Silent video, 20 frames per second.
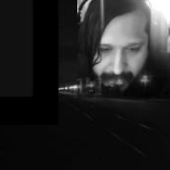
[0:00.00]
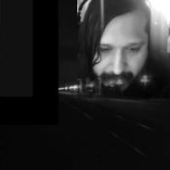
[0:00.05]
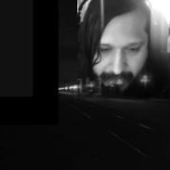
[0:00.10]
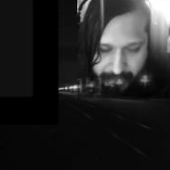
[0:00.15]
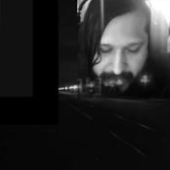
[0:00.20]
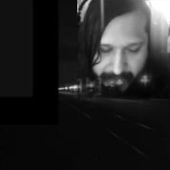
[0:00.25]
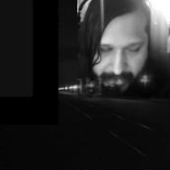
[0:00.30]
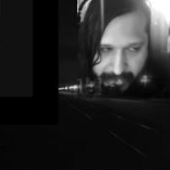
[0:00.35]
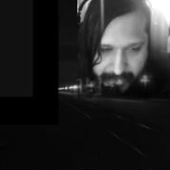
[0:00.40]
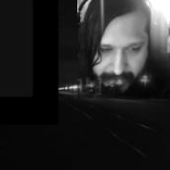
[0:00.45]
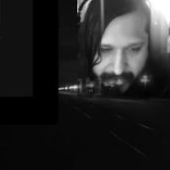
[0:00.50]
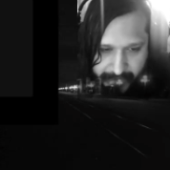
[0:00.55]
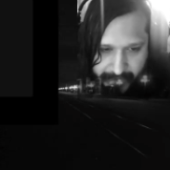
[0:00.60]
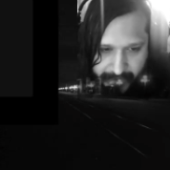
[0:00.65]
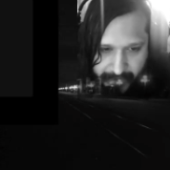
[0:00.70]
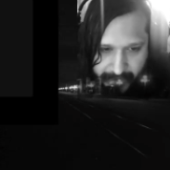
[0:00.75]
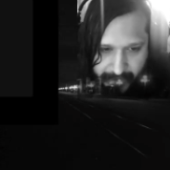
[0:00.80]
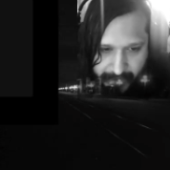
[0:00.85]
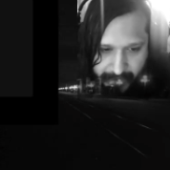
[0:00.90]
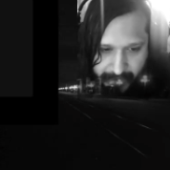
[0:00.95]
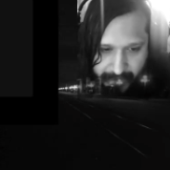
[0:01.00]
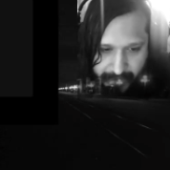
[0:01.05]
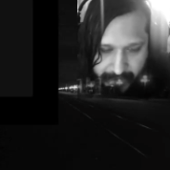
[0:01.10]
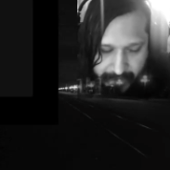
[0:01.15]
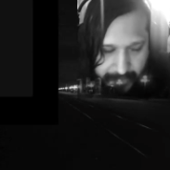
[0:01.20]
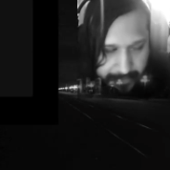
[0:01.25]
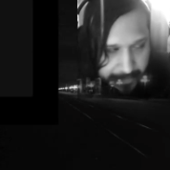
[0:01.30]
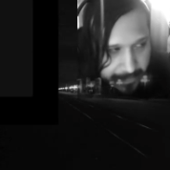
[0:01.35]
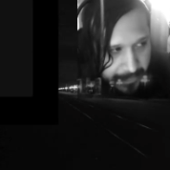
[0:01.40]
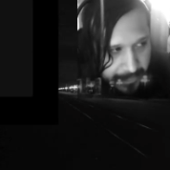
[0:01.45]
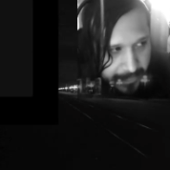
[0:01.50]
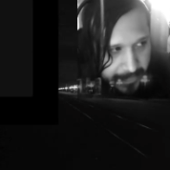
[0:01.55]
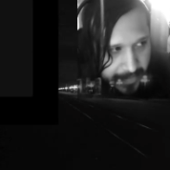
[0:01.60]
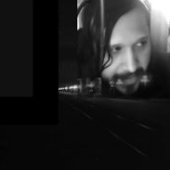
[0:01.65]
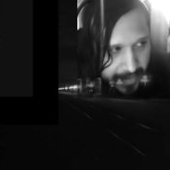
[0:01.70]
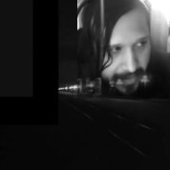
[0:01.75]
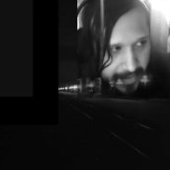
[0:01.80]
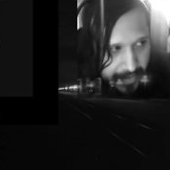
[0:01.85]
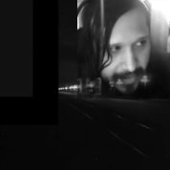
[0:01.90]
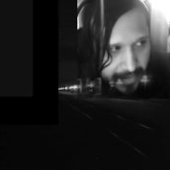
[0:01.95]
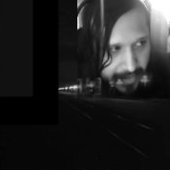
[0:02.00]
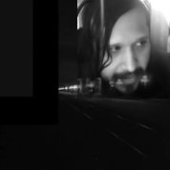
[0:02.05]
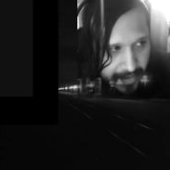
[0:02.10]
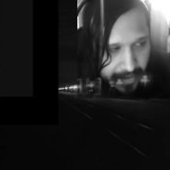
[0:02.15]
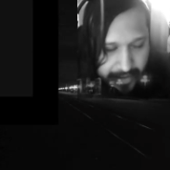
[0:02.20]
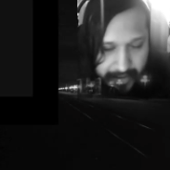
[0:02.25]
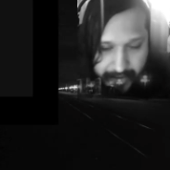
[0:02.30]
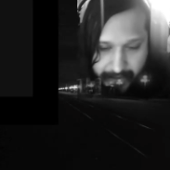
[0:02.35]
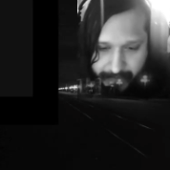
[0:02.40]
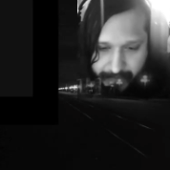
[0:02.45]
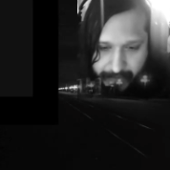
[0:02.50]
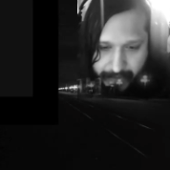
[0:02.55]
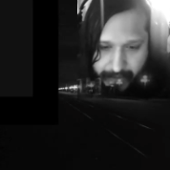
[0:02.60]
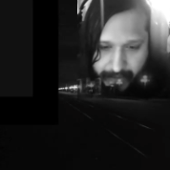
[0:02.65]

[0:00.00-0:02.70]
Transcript: feels uh, um,